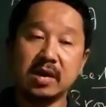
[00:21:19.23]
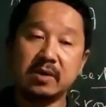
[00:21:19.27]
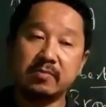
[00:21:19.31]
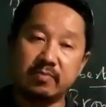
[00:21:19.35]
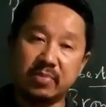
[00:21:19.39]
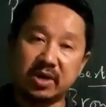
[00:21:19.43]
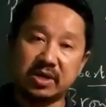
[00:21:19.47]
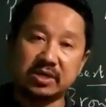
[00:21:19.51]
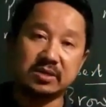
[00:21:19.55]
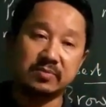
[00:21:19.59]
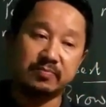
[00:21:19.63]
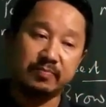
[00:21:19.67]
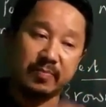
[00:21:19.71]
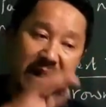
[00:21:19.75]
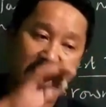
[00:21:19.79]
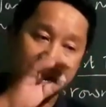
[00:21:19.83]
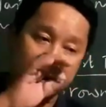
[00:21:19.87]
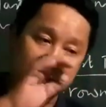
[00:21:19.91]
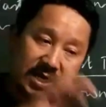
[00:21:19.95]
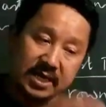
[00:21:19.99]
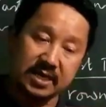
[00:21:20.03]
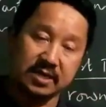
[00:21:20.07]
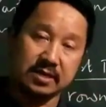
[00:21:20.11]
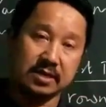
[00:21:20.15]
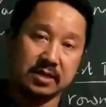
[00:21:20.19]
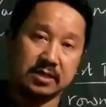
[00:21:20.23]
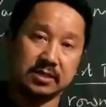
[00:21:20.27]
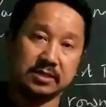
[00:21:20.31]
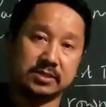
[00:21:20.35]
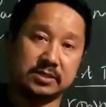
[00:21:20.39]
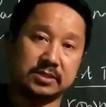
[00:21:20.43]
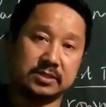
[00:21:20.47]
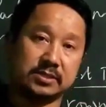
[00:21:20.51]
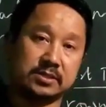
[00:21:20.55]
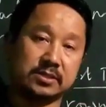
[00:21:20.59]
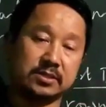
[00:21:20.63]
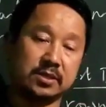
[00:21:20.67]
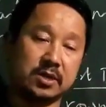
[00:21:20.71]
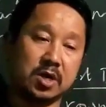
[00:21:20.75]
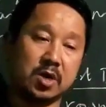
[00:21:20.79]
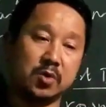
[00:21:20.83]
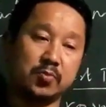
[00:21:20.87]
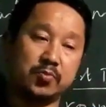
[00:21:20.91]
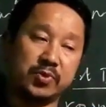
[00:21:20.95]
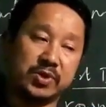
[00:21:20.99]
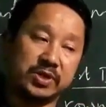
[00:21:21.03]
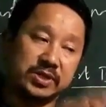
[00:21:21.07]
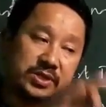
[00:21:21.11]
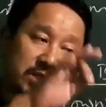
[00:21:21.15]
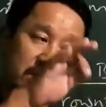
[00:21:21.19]
but the particles
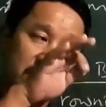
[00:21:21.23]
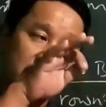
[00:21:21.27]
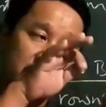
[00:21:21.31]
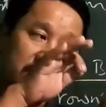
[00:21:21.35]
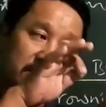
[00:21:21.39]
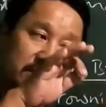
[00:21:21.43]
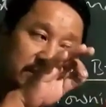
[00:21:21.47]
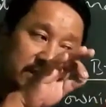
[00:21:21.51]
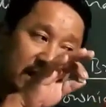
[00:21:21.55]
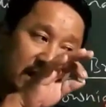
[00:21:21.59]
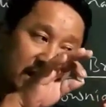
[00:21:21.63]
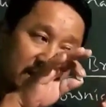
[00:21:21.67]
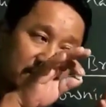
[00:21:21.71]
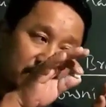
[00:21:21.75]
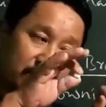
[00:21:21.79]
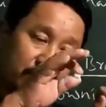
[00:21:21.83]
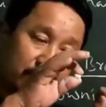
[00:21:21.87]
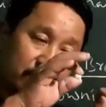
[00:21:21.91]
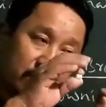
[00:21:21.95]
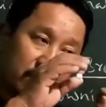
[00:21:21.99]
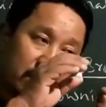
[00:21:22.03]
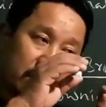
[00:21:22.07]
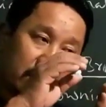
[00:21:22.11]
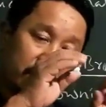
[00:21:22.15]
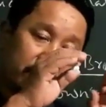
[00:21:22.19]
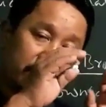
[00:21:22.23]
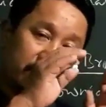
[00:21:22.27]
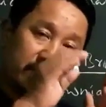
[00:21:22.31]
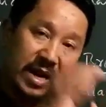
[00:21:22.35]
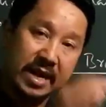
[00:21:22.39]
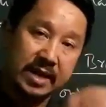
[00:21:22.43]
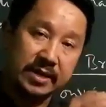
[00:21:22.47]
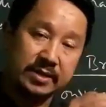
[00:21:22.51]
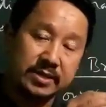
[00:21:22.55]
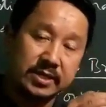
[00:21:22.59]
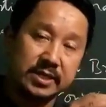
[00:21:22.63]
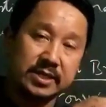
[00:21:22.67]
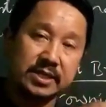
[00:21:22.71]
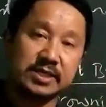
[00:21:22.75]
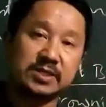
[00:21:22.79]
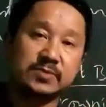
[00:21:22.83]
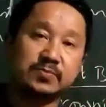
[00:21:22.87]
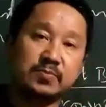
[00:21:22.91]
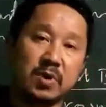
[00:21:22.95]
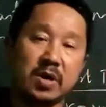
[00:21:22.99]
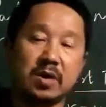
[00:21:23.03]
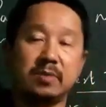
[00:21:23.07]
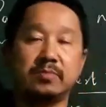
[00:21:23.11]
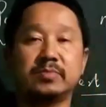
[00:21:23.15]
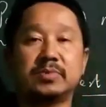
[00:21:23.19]
of which that matter is
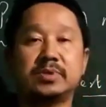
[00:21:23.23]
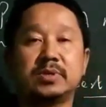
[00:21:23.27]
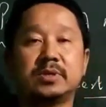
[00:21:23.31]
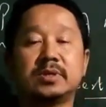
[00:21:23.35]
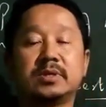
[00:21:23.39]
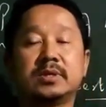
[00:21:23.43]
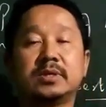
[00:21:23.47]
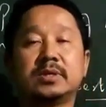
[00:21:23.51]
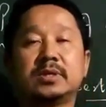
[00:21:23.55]
formed,